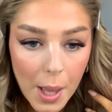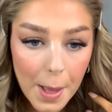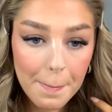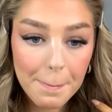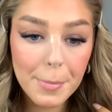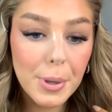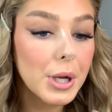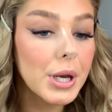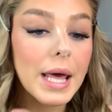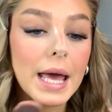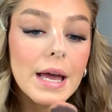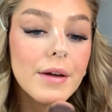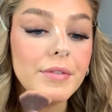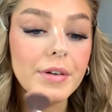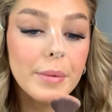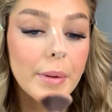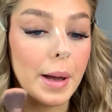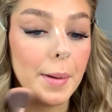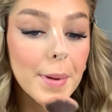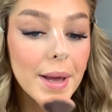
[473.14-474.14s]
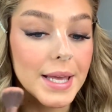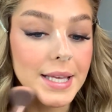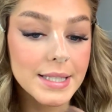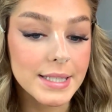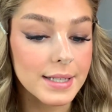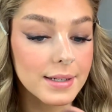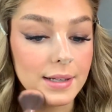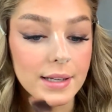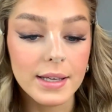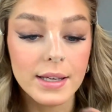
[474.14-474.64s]
put it everywhere
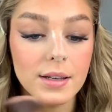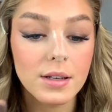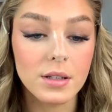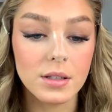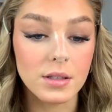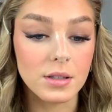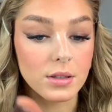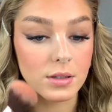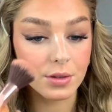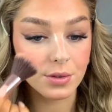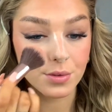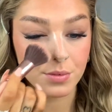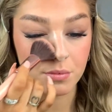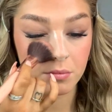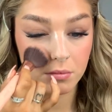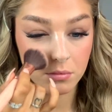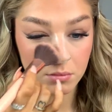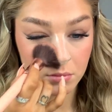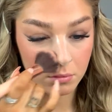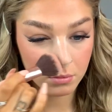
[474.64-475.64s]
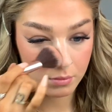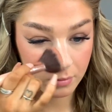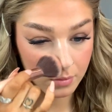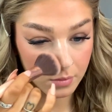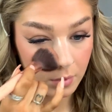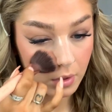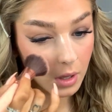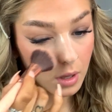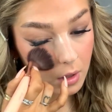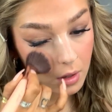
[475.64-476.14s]
basically, because
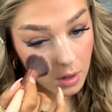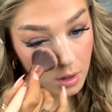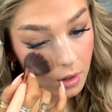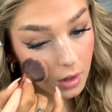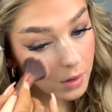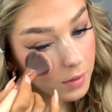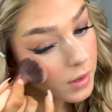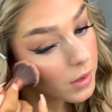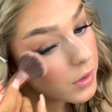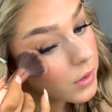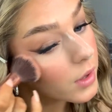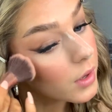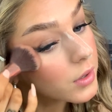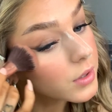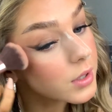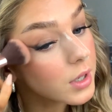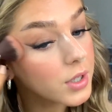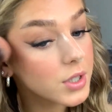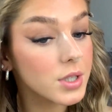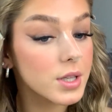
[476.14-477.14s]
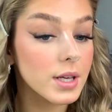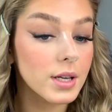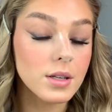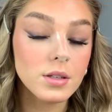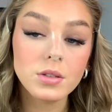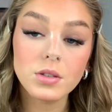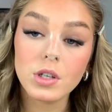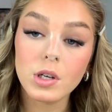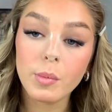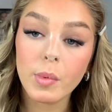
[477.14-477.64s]
there's no such thing as
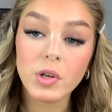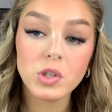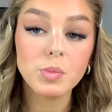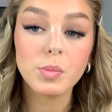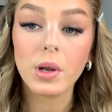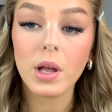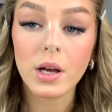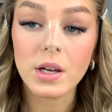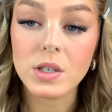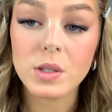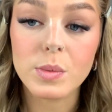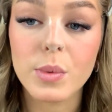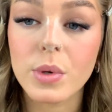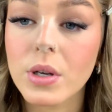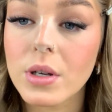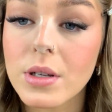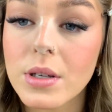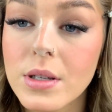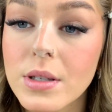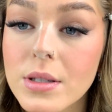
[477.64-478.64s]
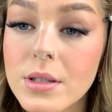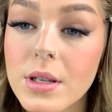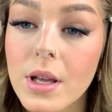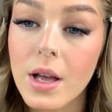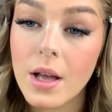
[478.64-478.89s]
too much blush, because